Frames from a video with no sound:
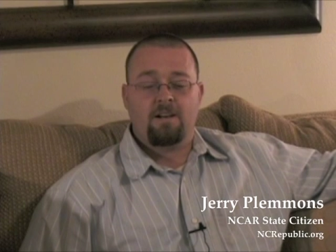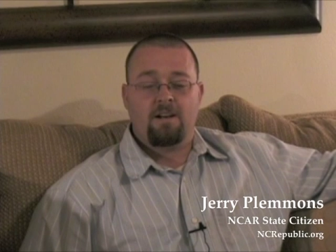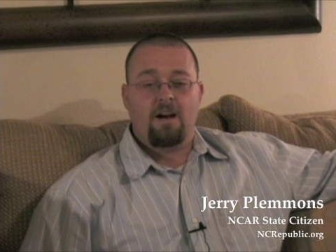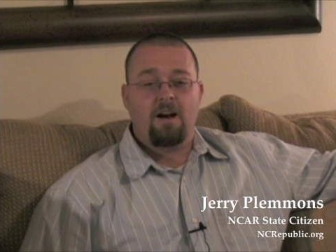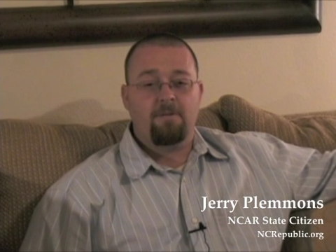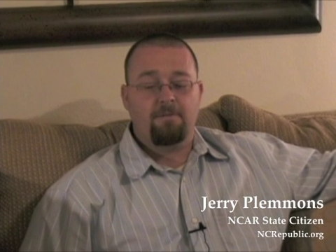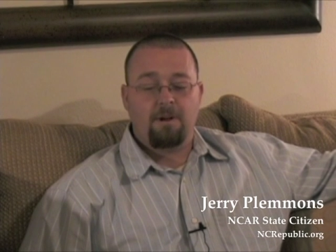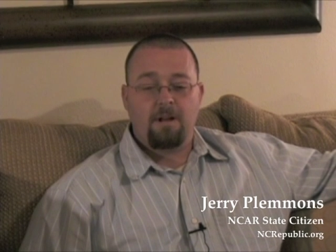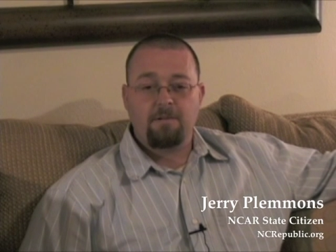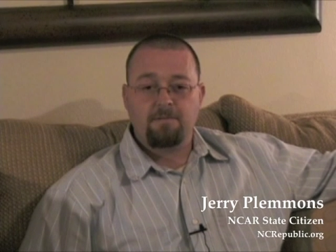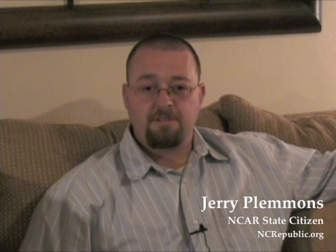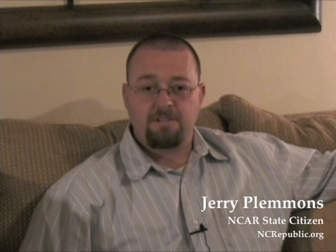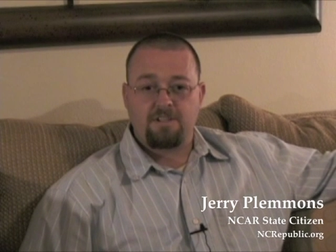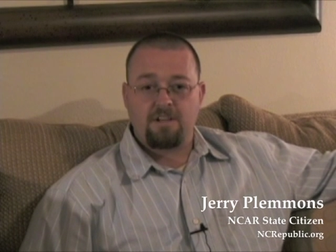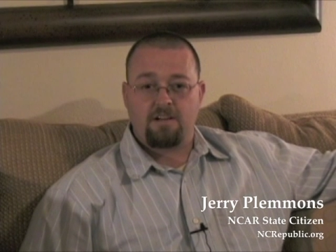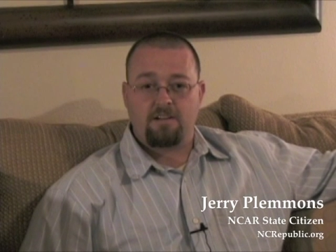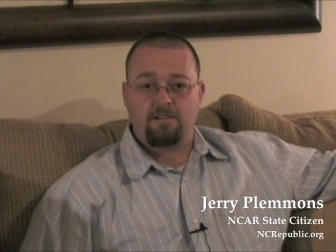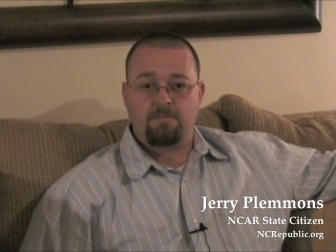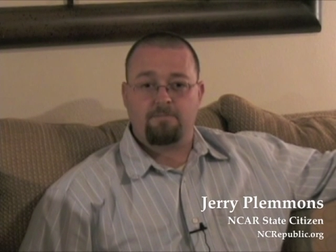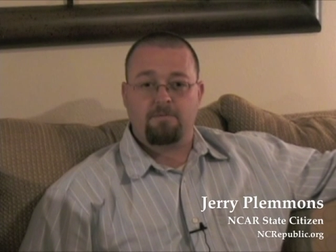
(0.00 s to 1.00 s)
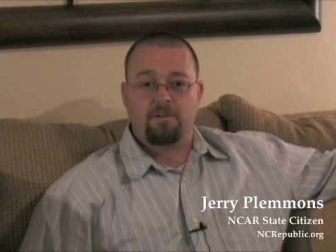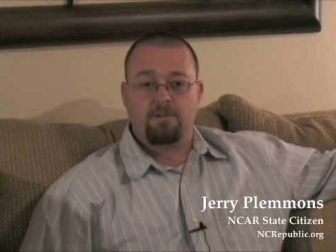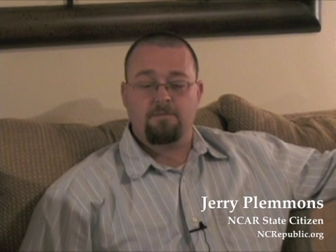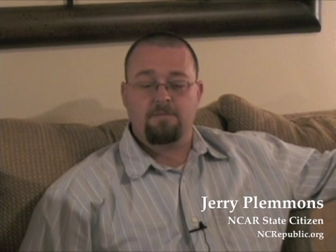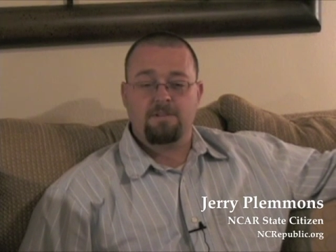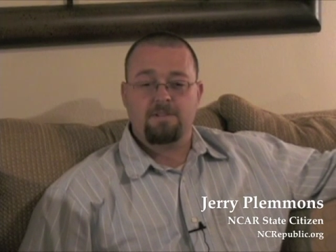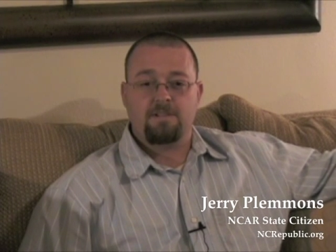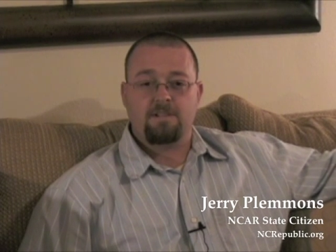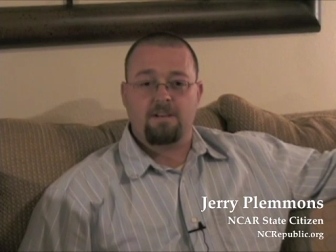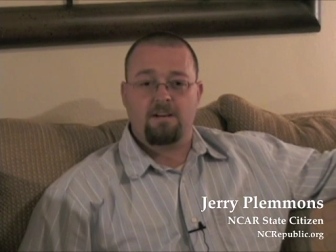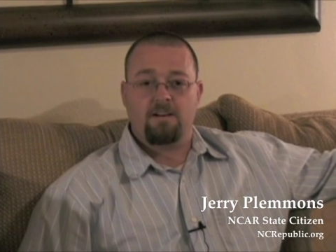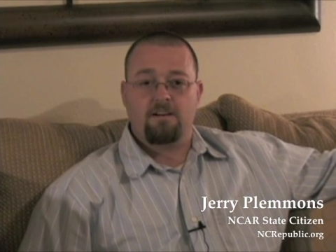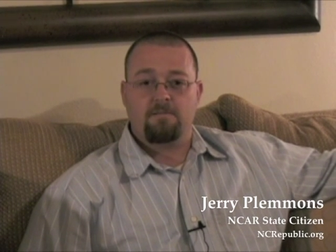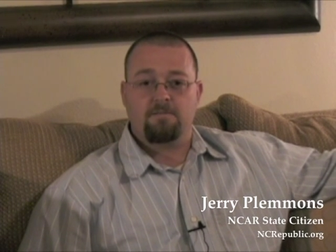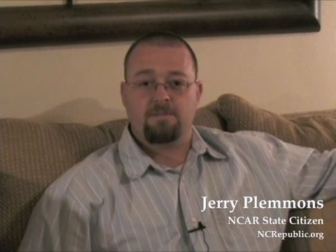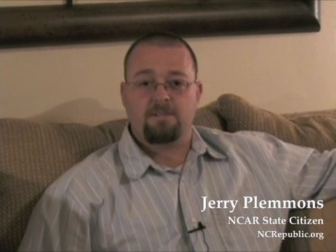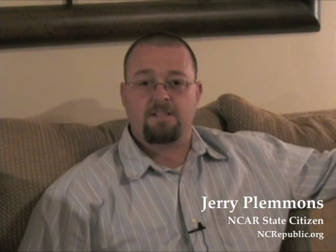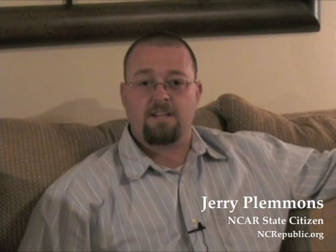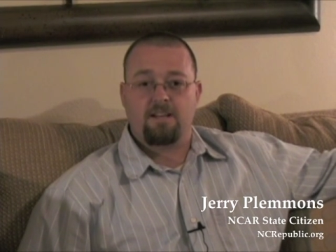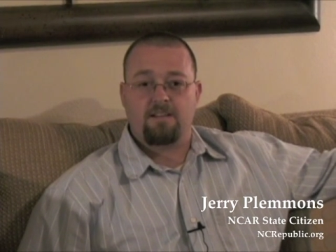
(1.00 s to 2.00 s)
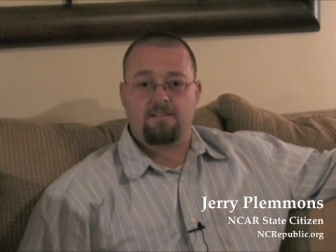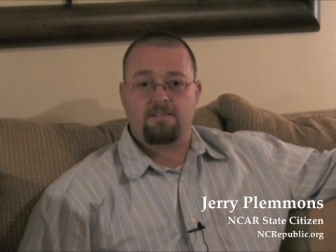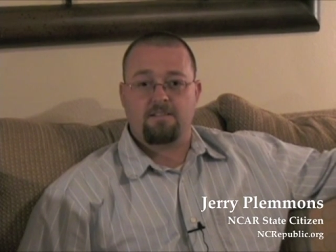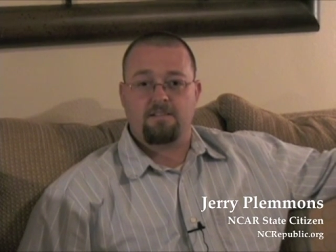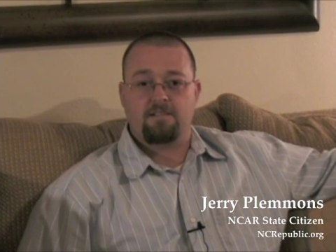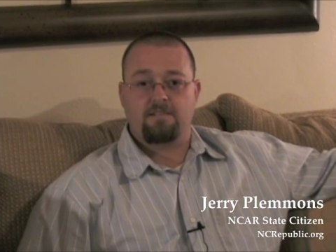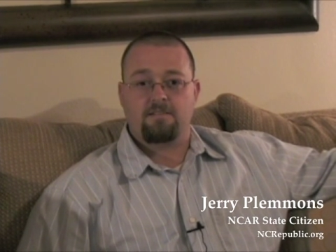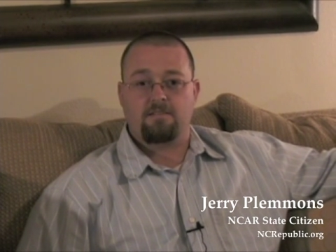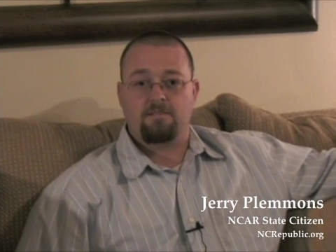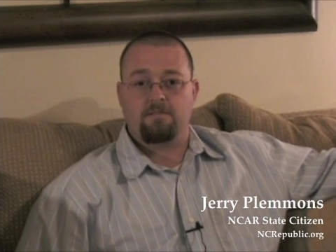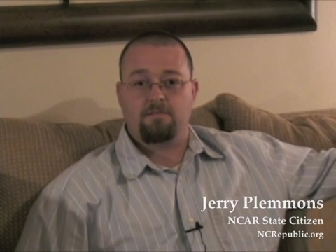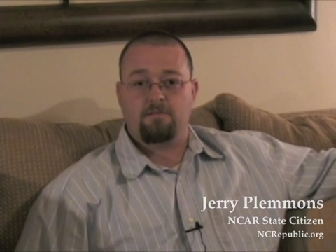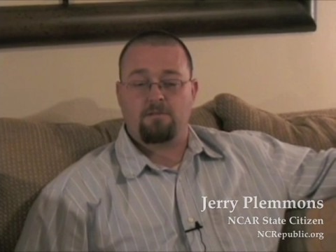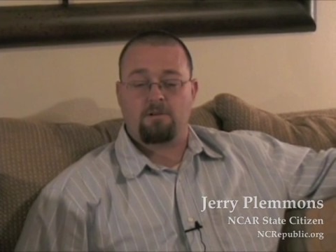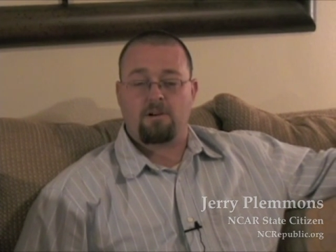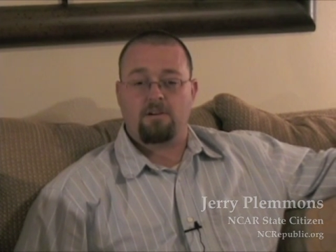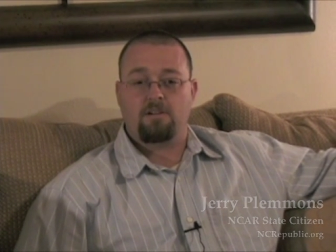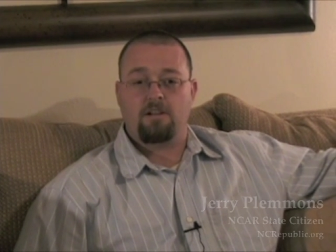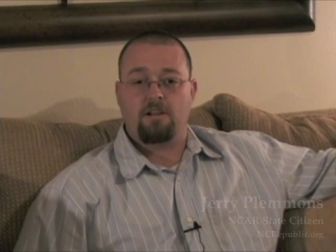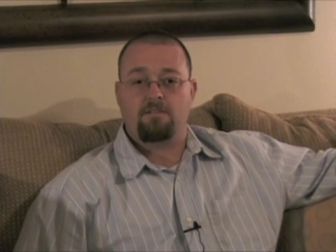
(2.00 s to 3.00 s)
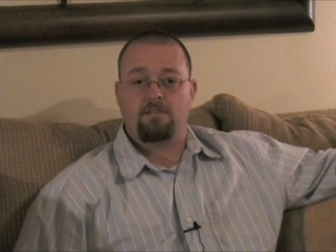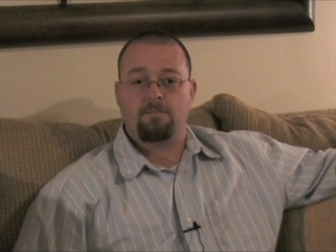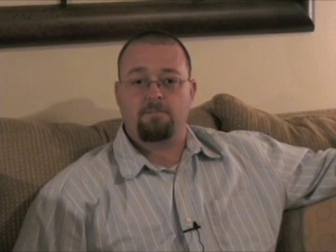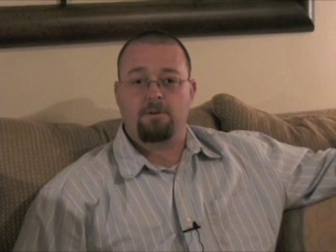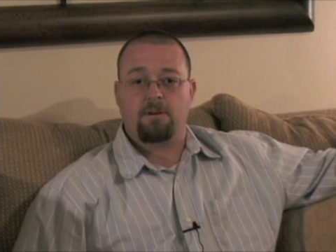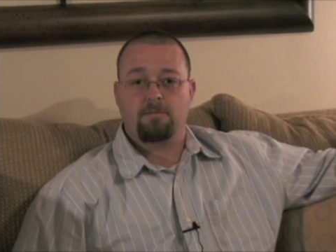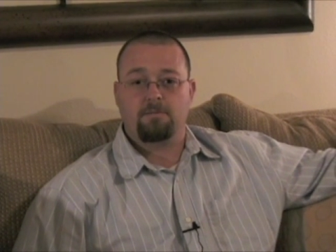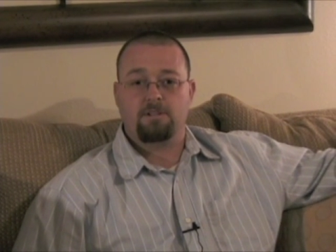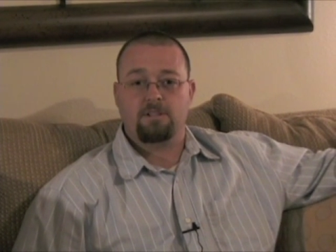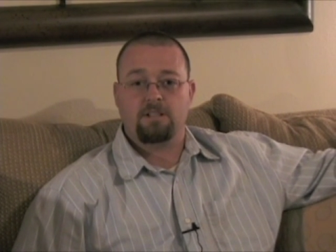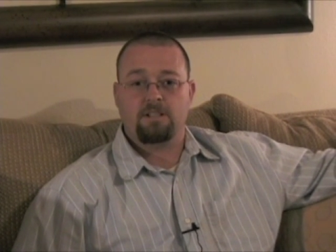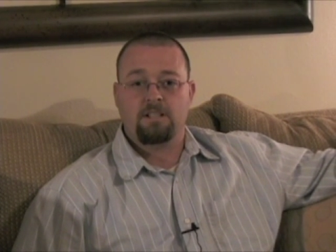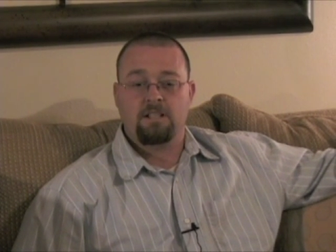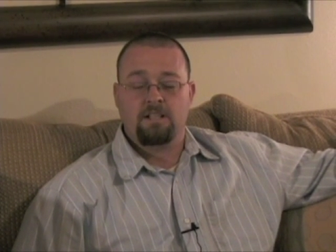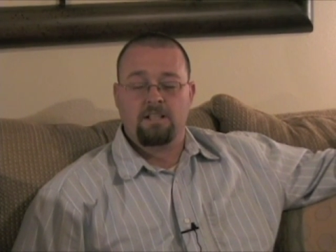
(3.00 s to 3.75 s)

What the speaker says: My name is Jerry Plemons. I'm a state citizen of North Carolina Republic.